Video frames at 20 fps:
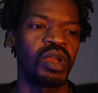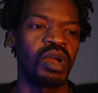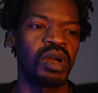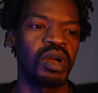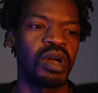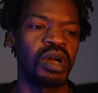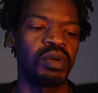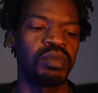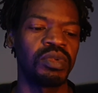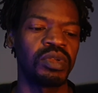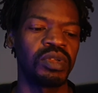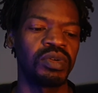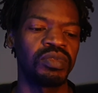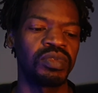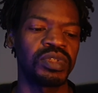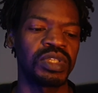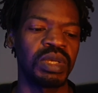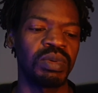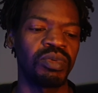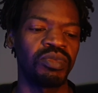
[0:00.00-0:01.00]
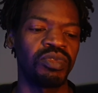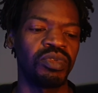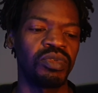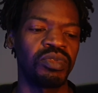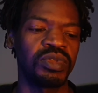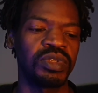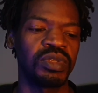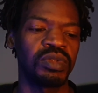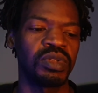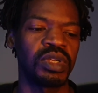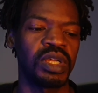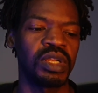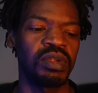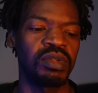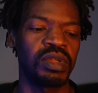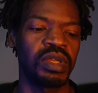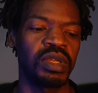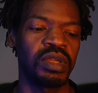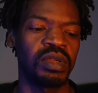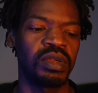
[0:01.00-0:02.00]
For some of you, still kind of
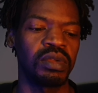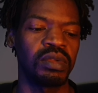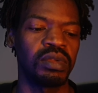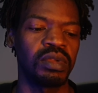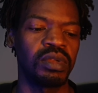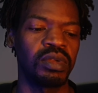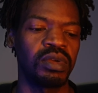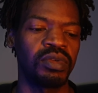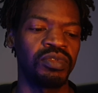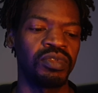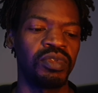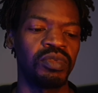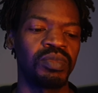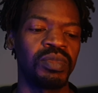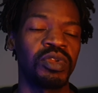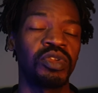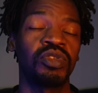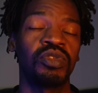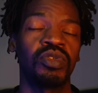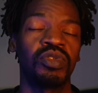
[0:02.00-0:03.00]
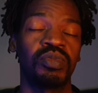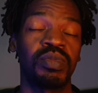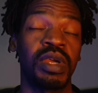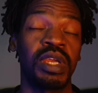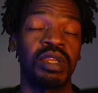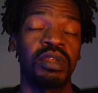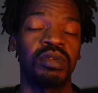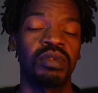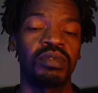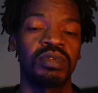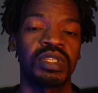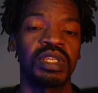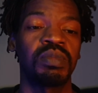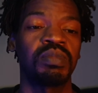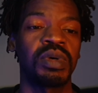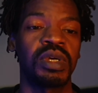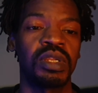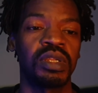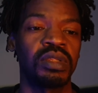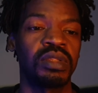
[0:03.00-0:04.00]
like, if you might know
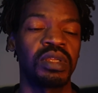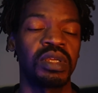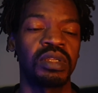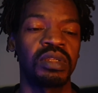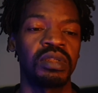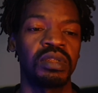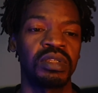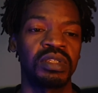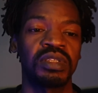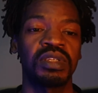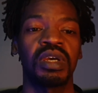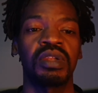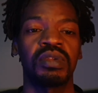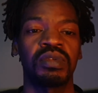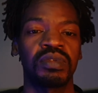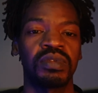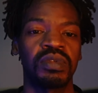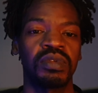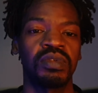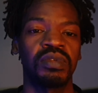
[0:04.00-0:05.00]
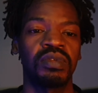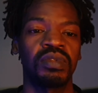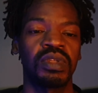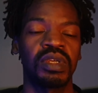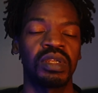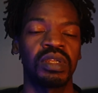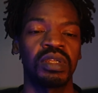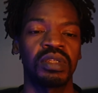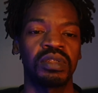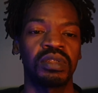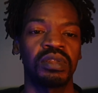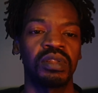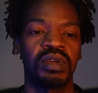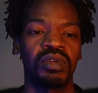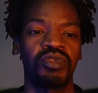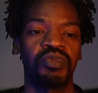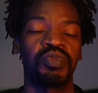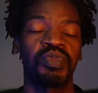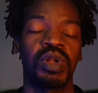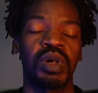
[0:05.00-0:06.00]
somebody that stutters, that has a lot
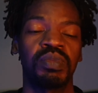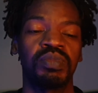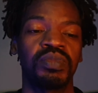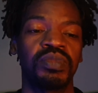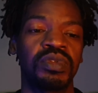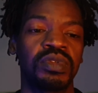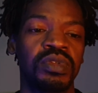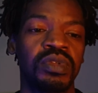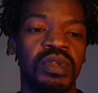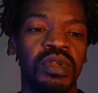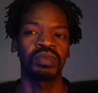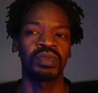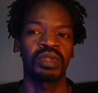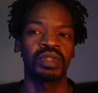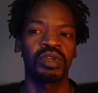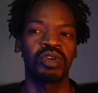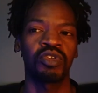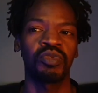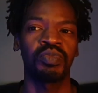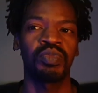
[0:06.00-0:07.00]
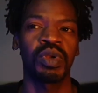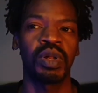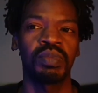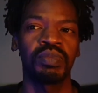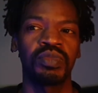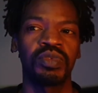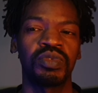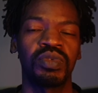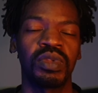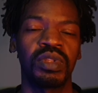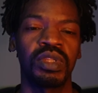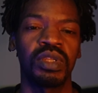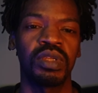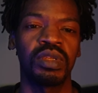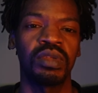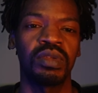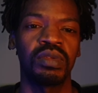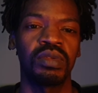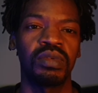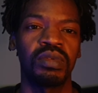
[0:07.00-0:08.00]
of problems. There's a lot of problems when
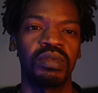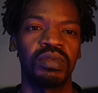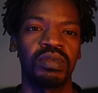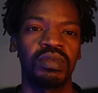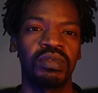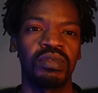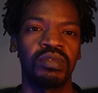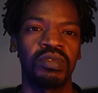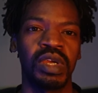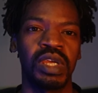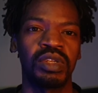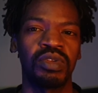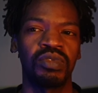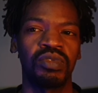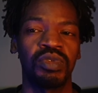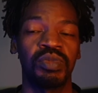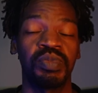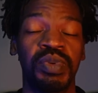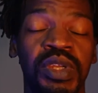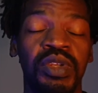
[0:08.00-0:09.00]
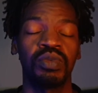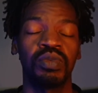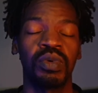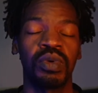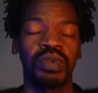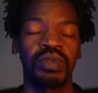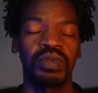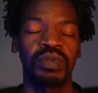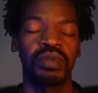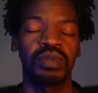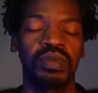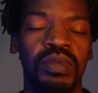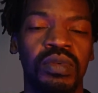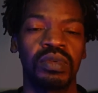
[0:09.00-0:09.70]
they try to repeat words.